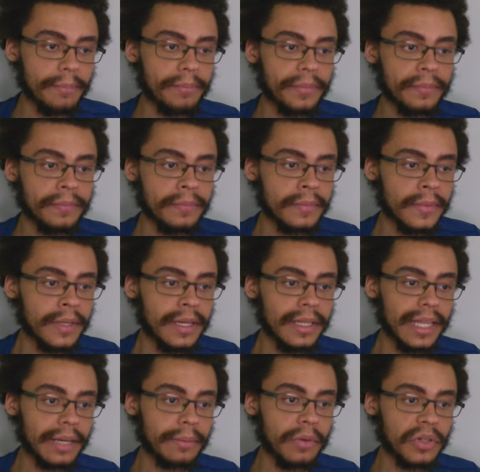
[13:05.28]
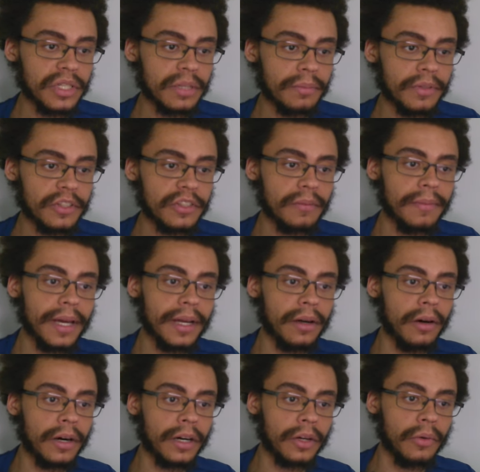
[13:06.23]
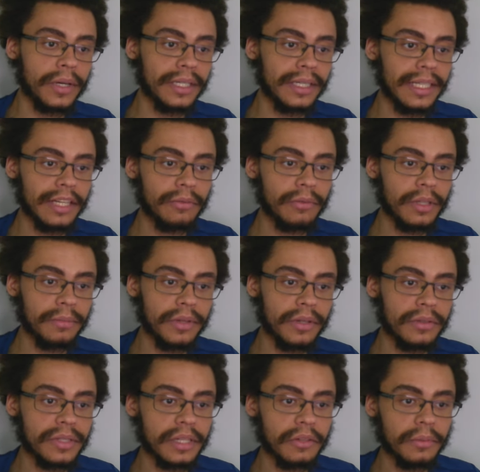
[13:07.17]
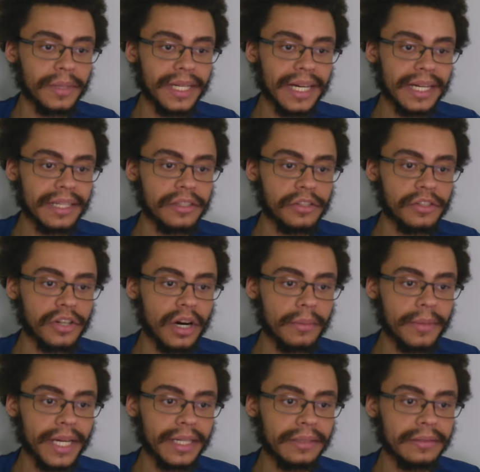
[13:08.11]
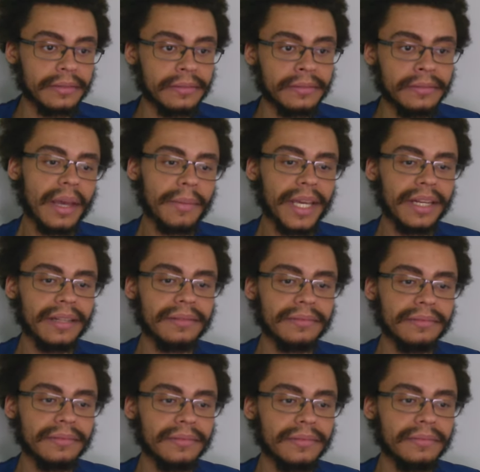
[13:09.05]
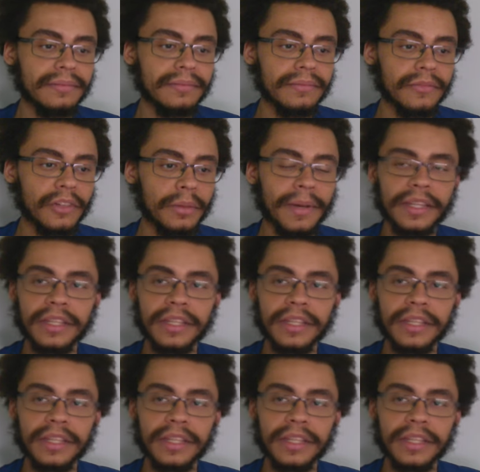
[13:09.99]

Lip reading: Yep. Like, most abusive men aren't going to lead with abuse. They will be nice and charming. I mean, what